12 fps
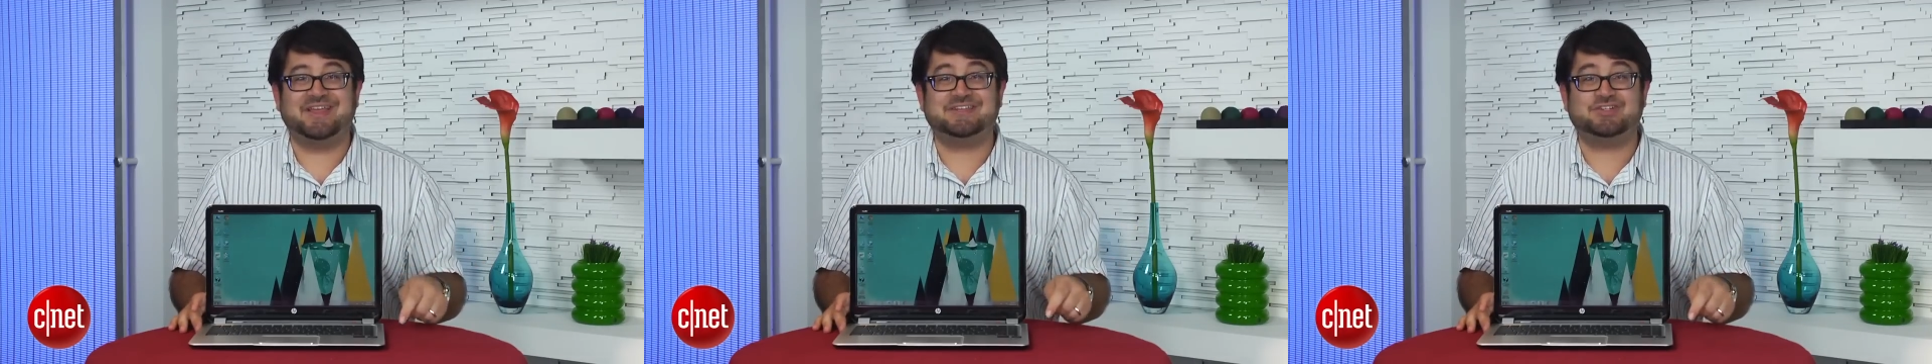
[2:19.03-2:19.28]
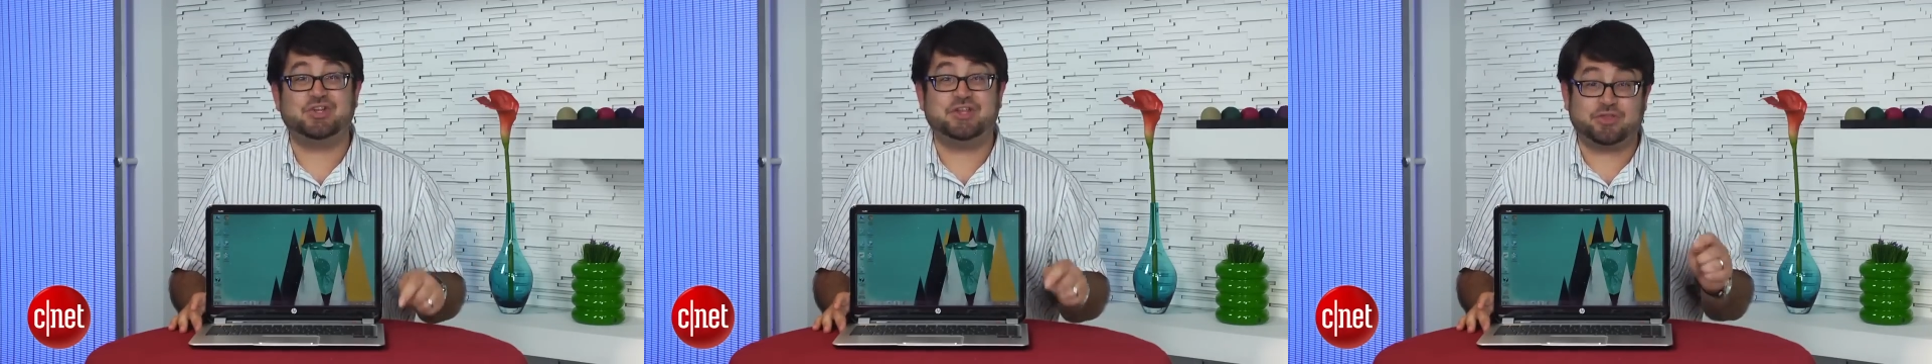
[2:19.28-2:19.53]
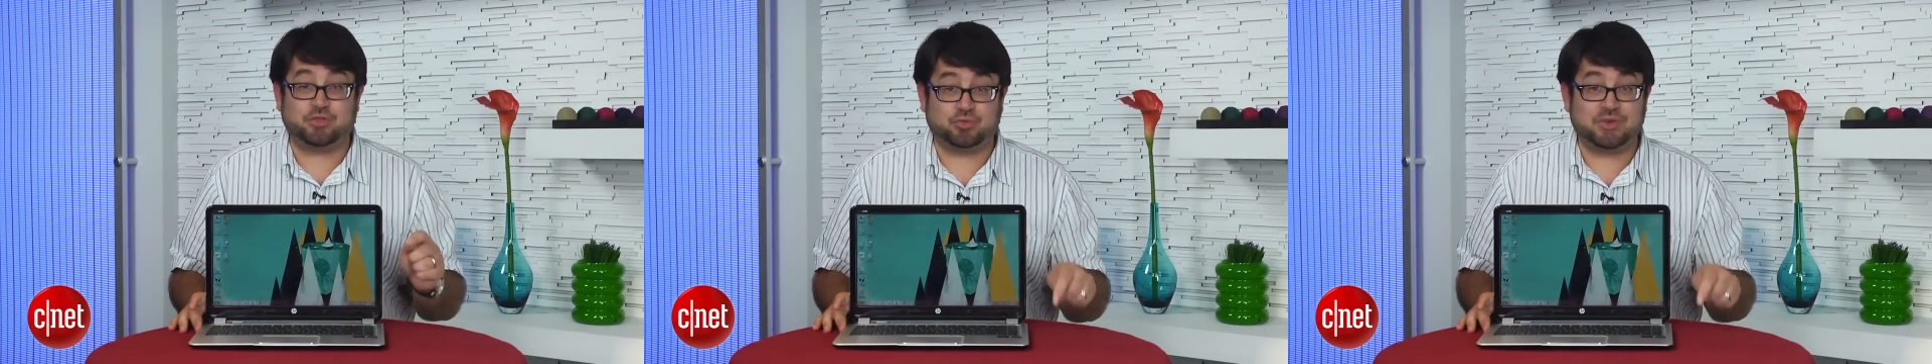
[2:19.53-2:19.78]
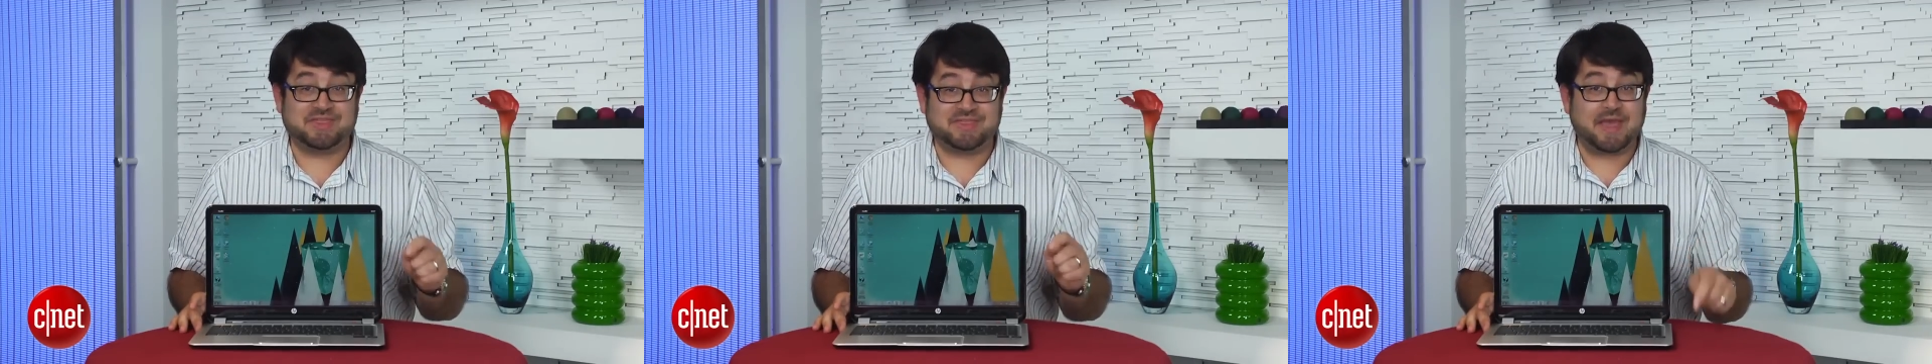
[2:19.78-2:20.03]
HD
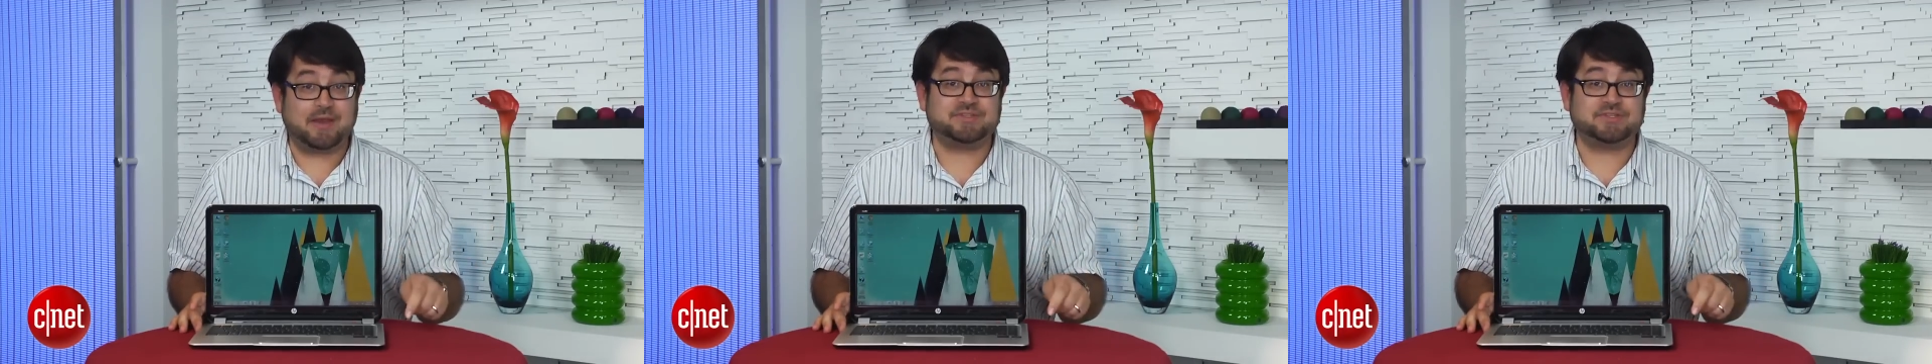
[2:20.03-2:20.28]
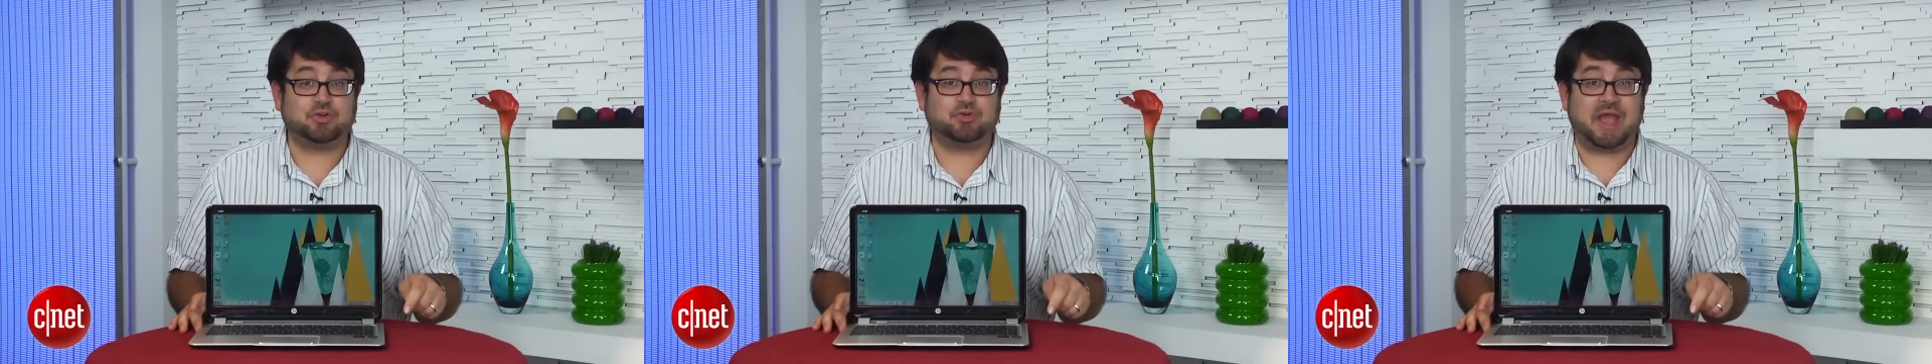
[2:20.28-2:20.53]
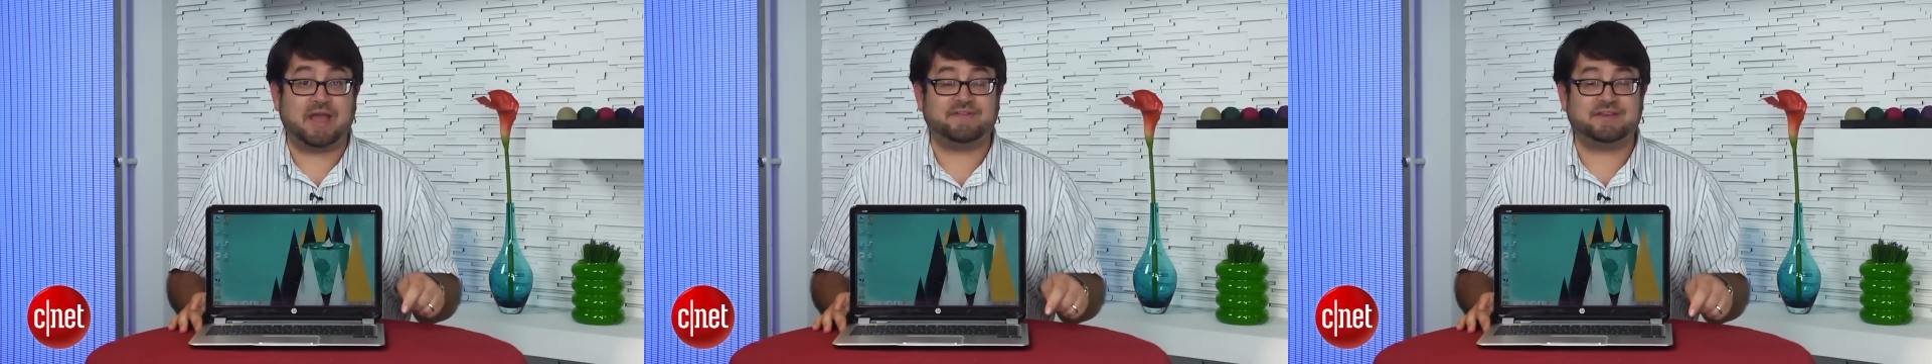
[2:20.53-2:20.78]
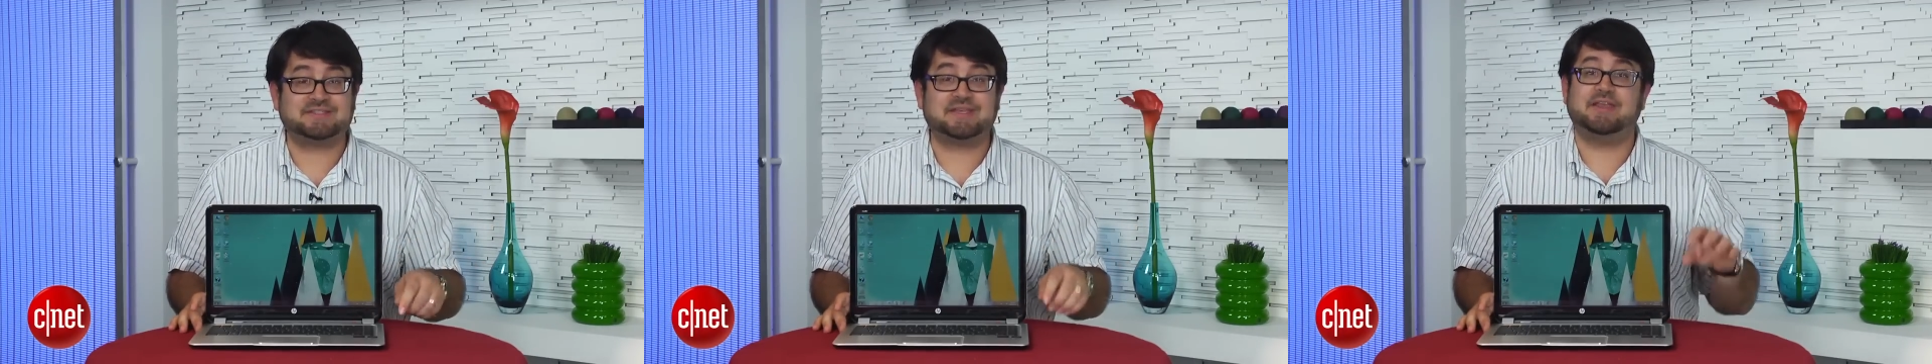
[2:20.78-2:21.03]
3000
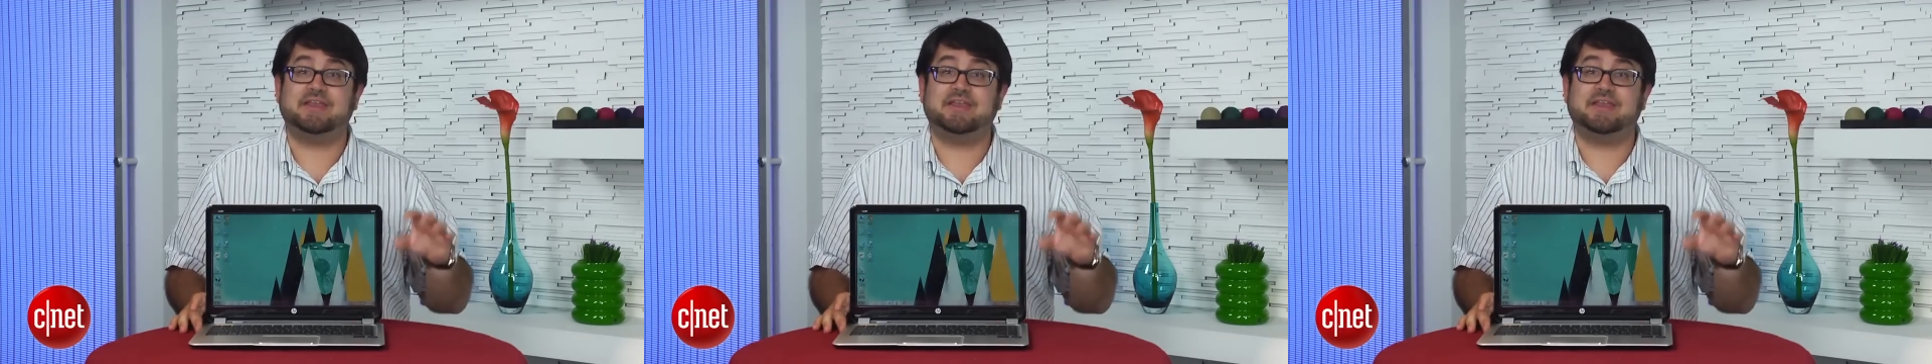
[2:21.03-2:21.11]
graphics,